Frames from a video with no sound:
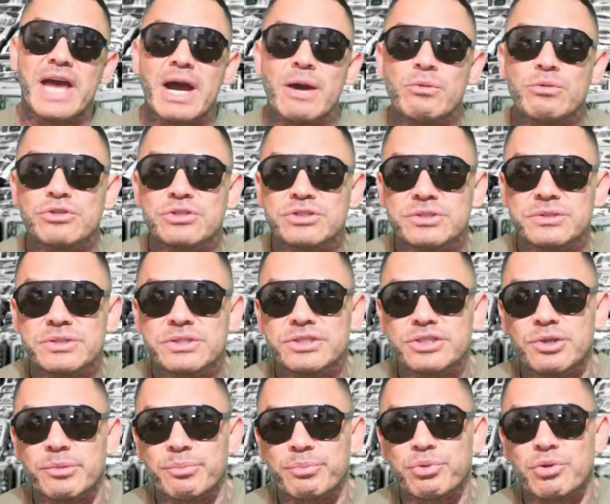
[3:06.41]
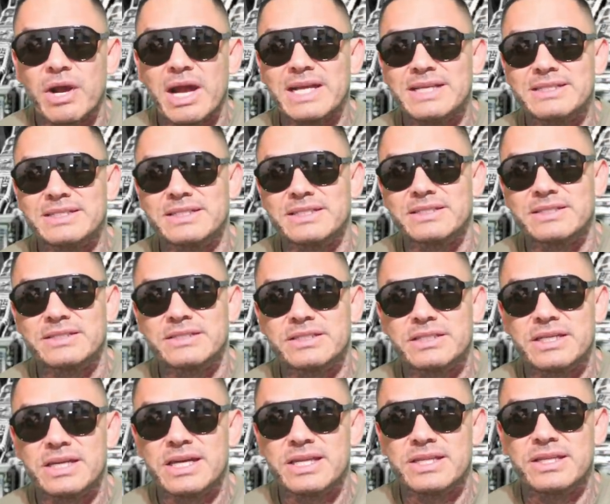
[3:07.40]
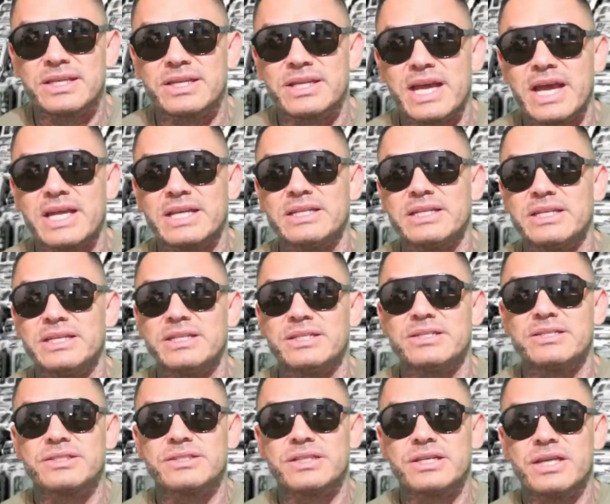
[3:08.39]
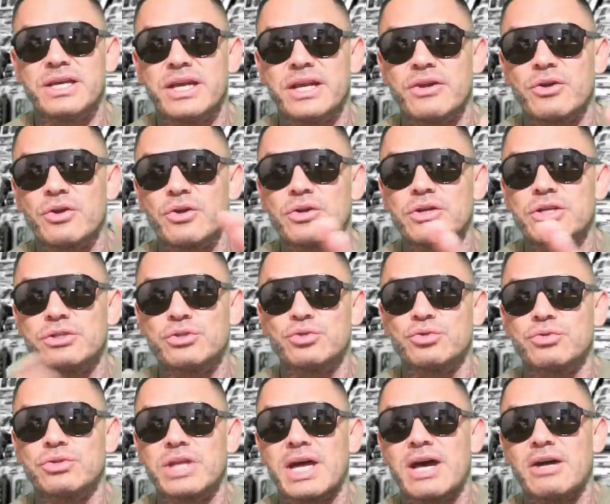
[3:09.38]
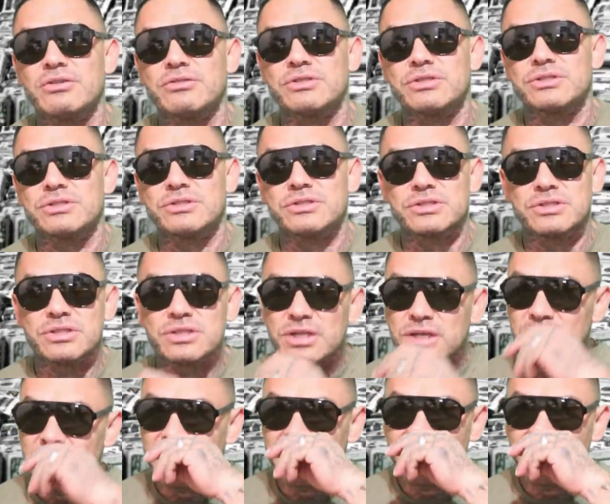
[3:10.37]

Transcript: That was the prices in the 90s and early 2000s